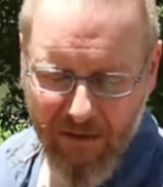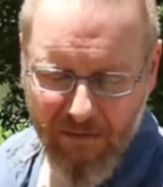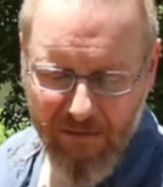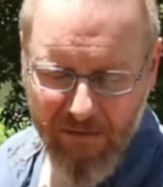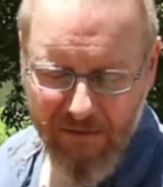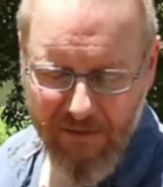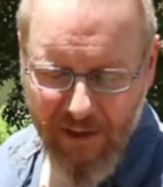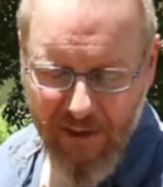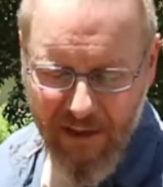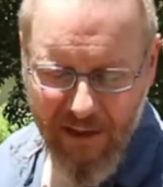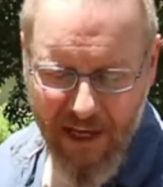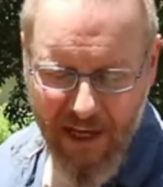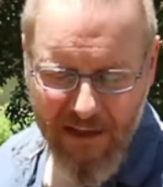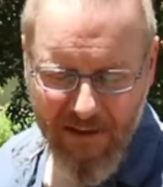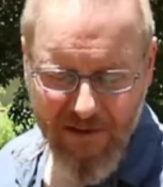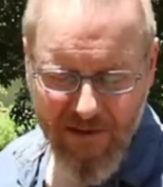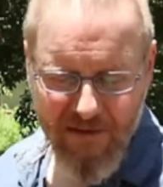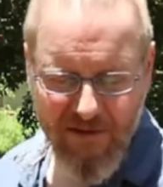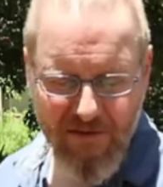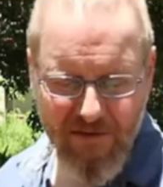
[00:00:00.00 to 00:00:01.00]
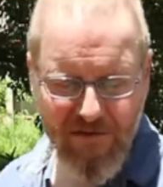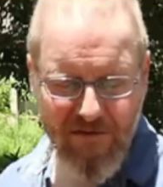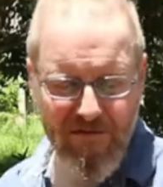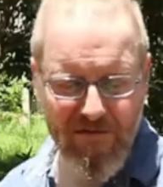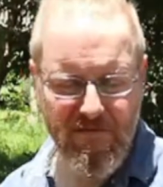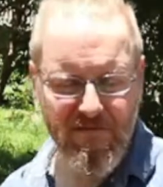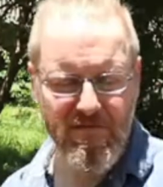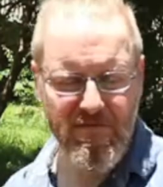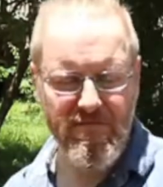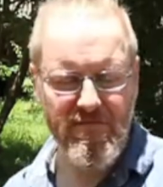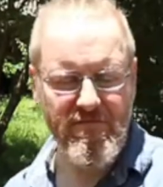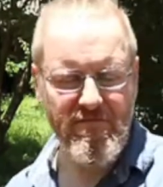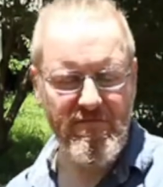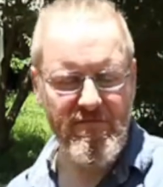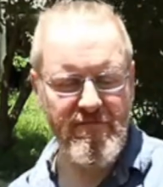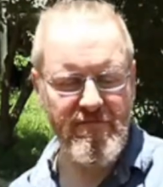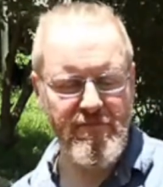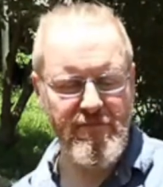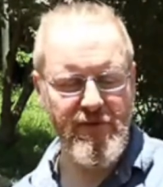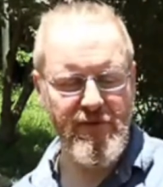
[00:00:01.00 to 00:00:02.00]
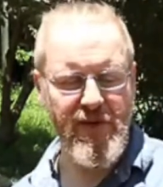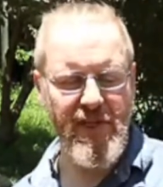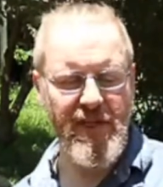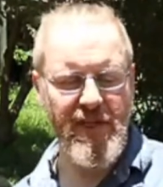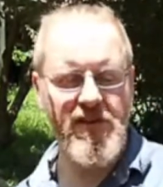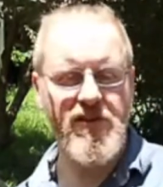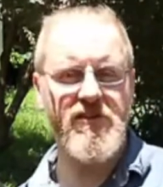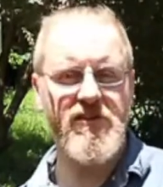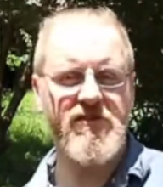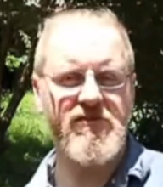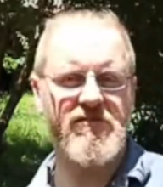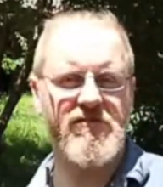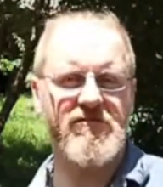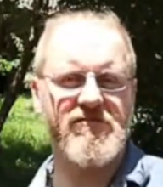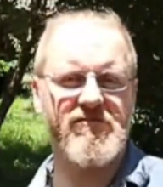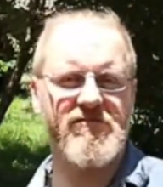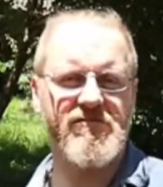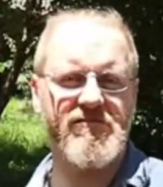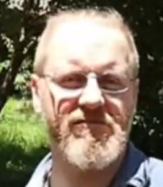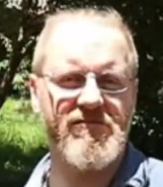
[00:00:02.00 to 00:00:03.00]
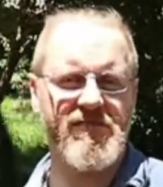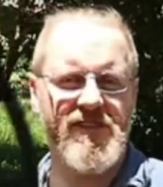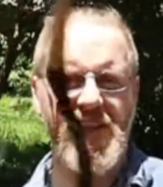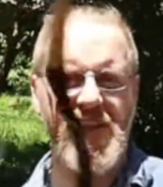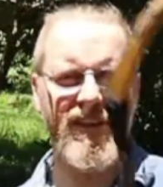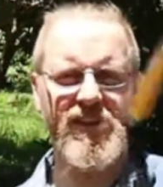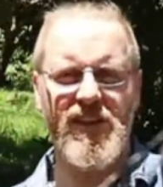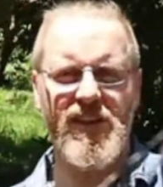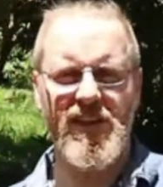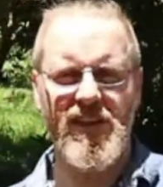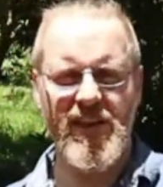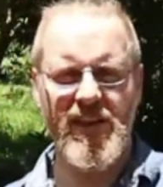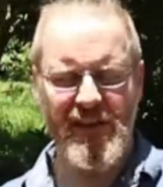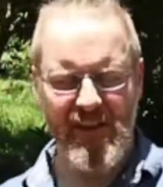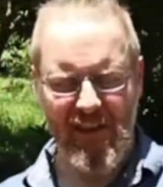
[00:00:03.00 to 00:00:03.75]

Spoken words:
Now that's pretty good, actually.